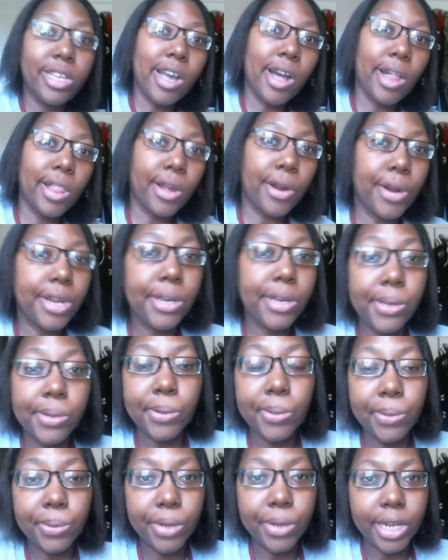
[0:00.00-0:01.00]
Y'all already
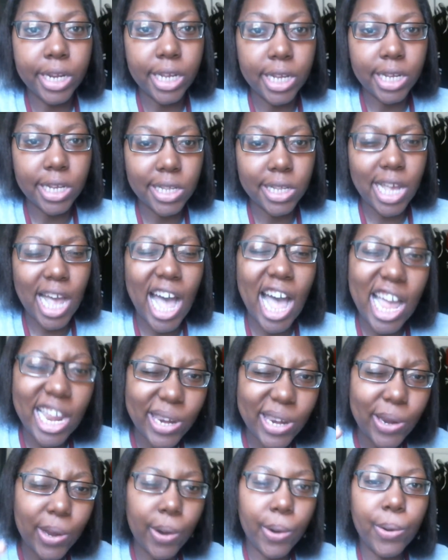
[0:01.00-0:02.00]
know who it is. I
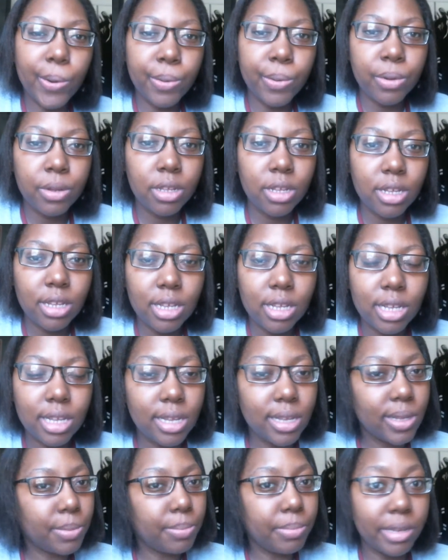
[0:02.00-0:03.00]
know
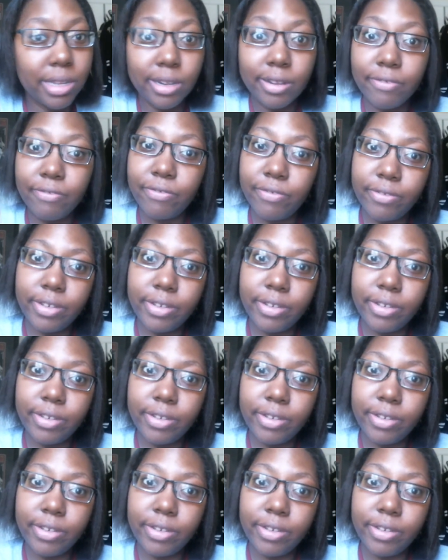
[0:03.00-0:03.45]
it's been a,